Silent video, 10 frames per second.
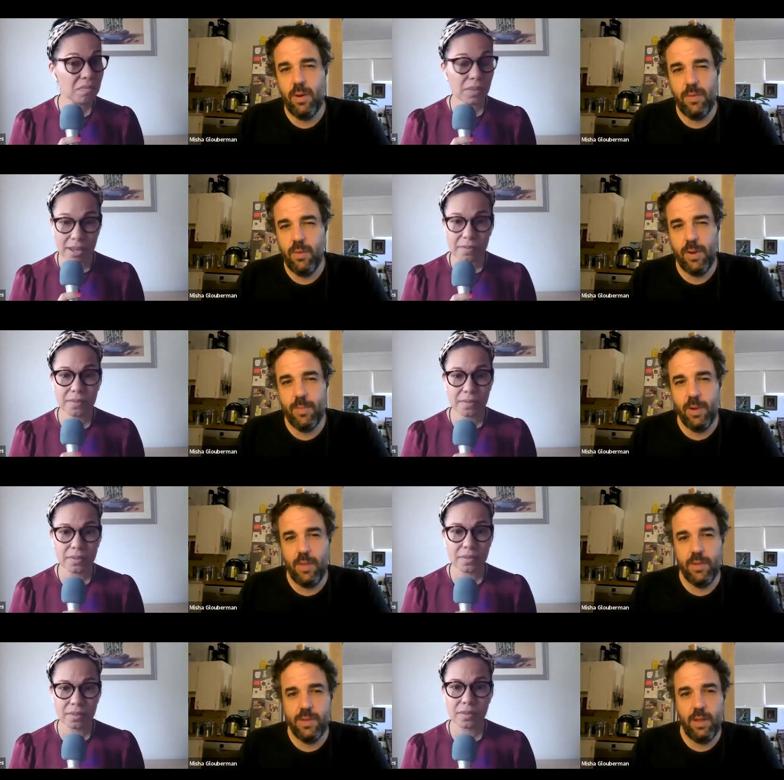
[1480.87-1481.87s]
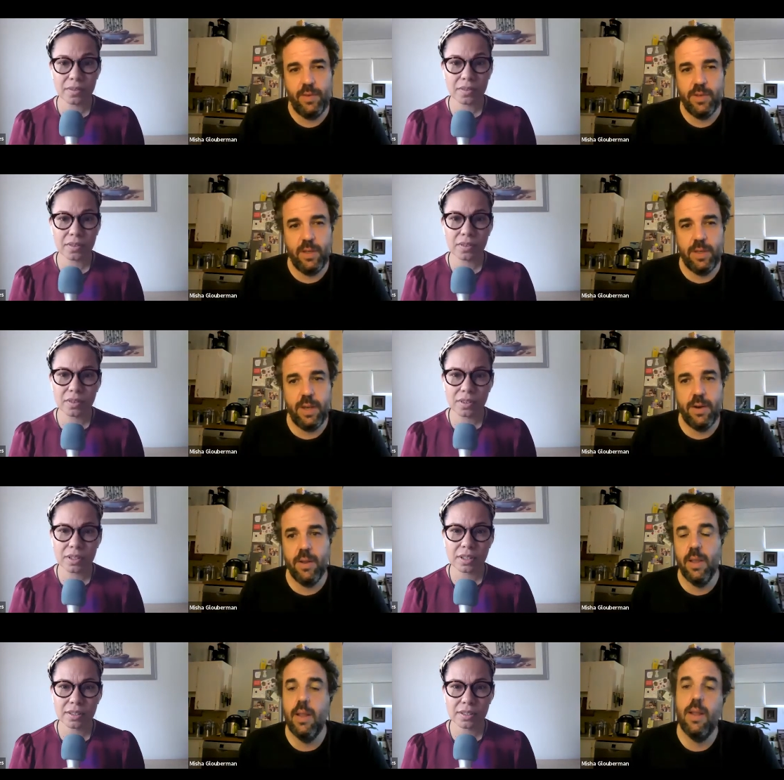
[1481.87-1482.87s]
Speaker 1: don't know okay. who wrote a book called The Skilled Facilitator.
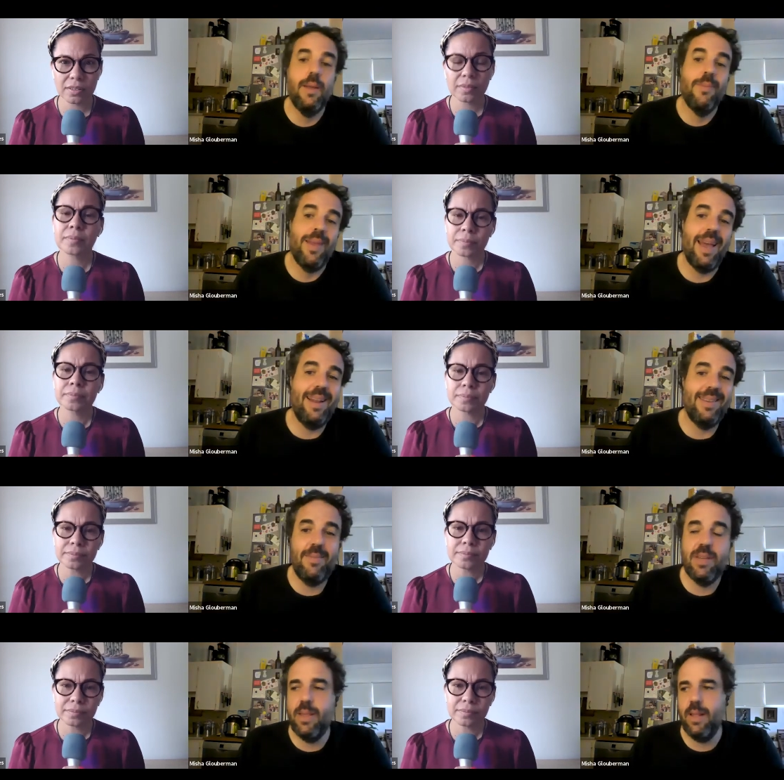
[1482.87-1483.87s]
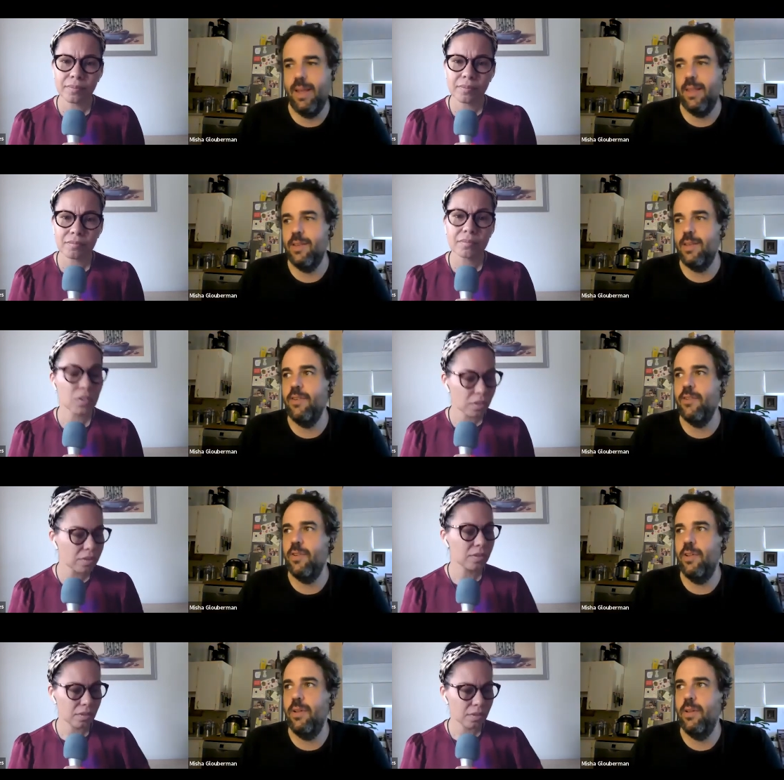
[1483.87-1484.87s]
And it seems to me that like the
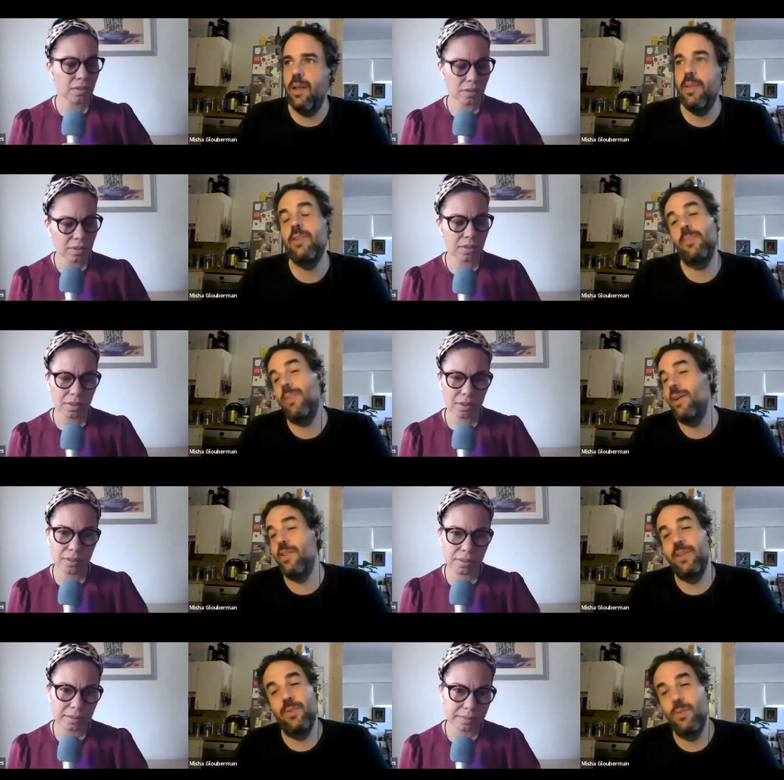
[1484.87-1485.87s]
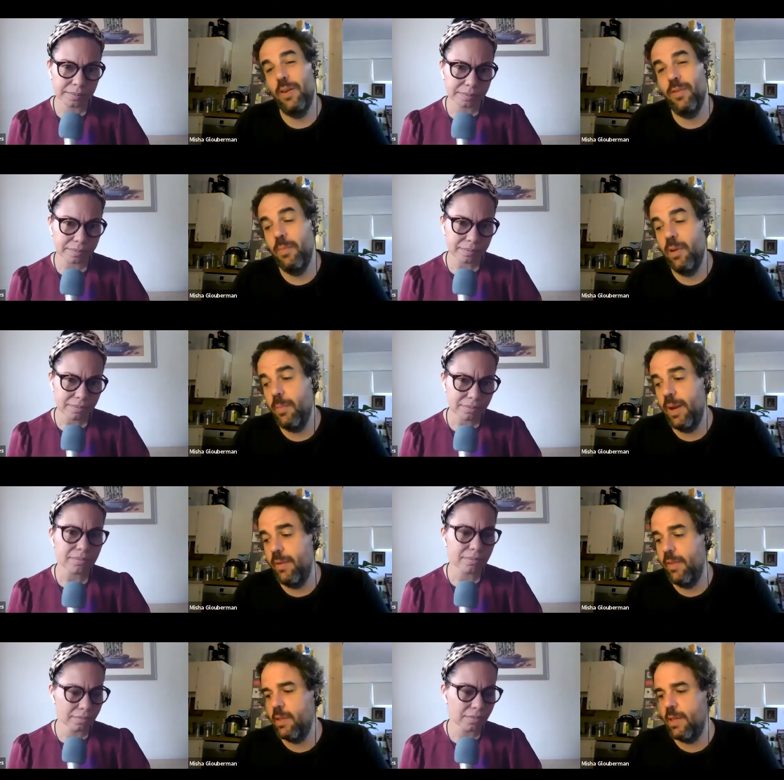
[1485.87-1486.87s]
central, I mean, there's a bunch of, it's a wonderful book, but
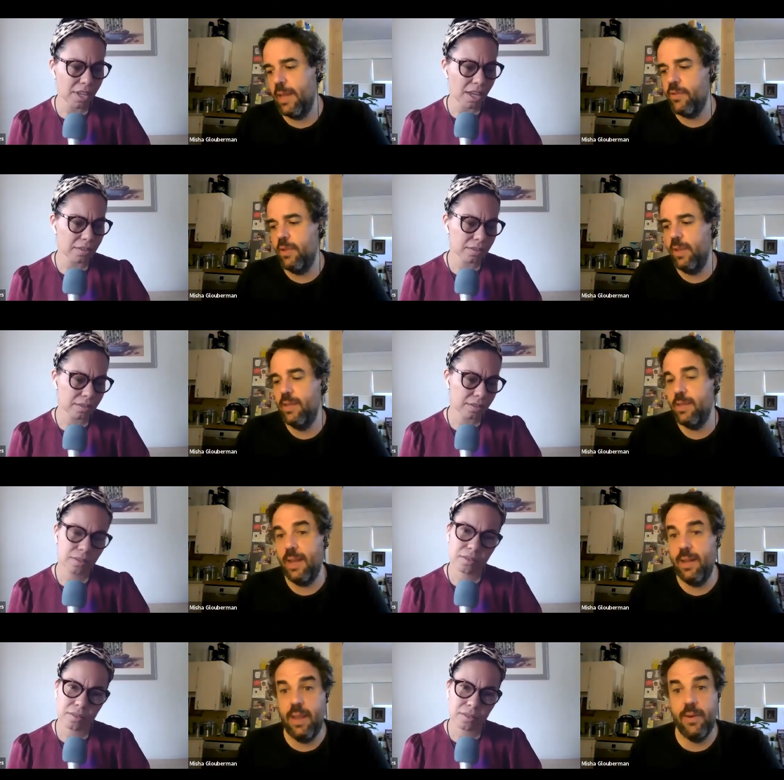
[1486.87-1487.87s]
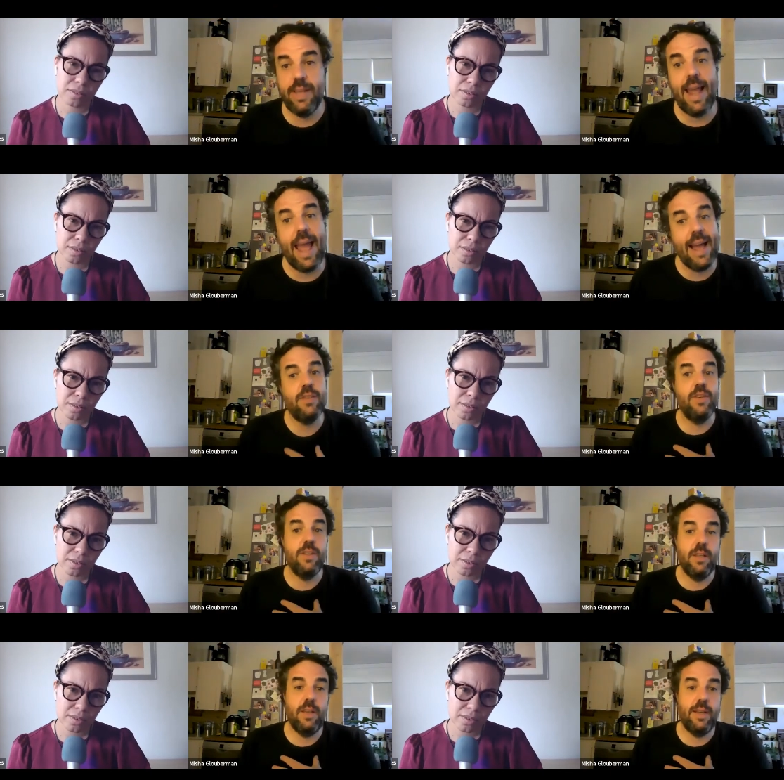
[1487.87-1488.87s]
it, the central insight in there is that as
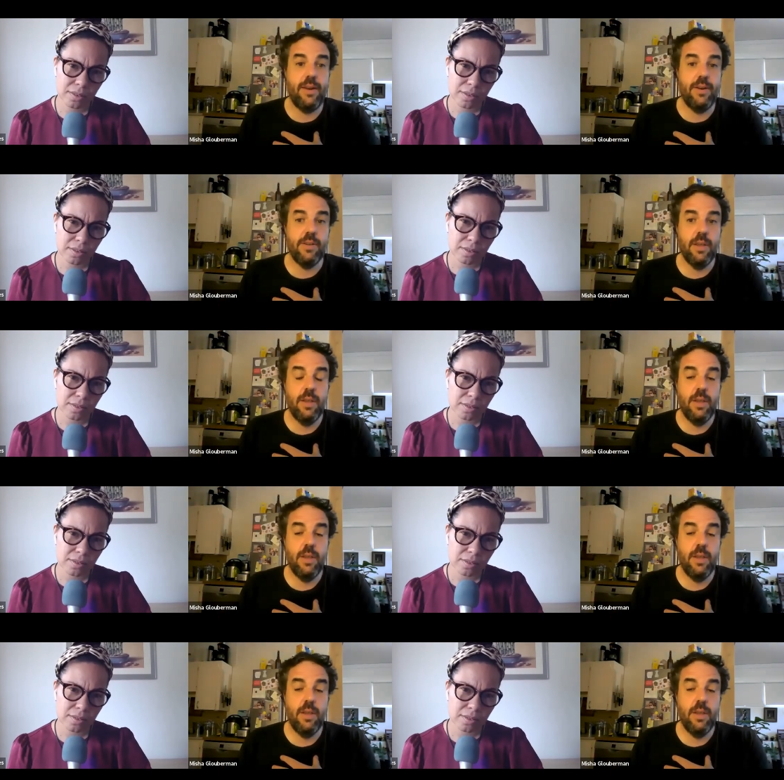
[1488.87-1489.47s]
facilitators,